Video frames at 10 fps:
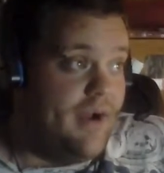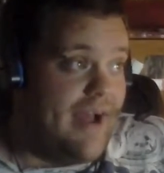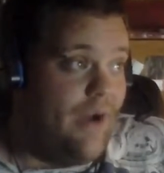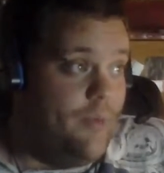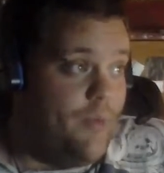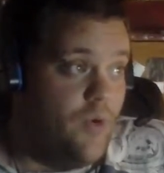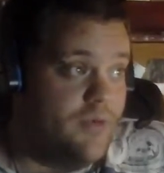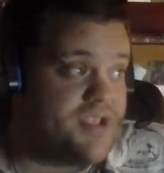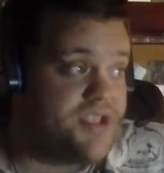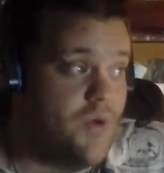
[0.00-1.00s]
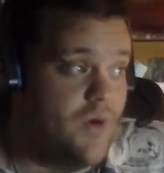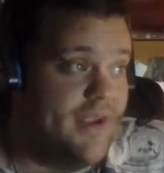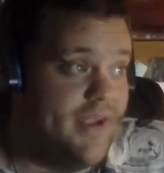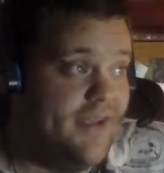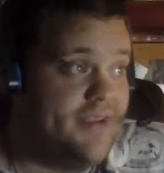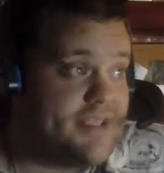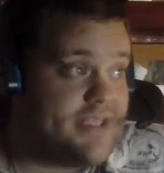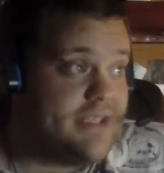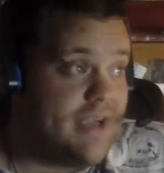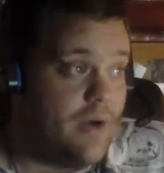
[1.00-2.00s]
how important story
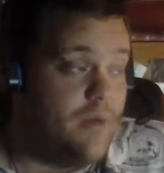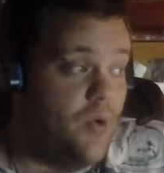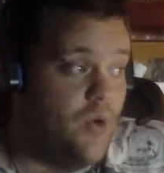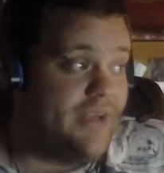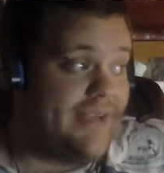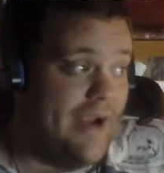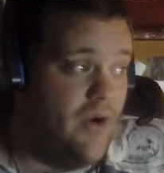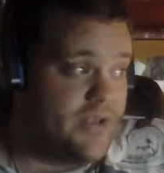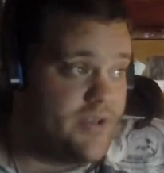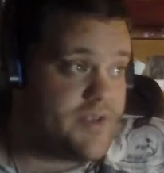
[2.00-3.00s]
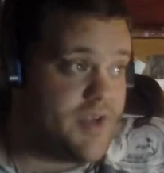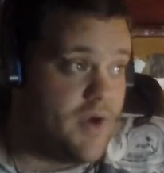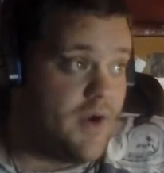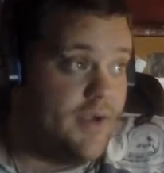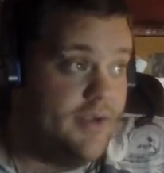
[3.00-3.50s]
is, how important characters are.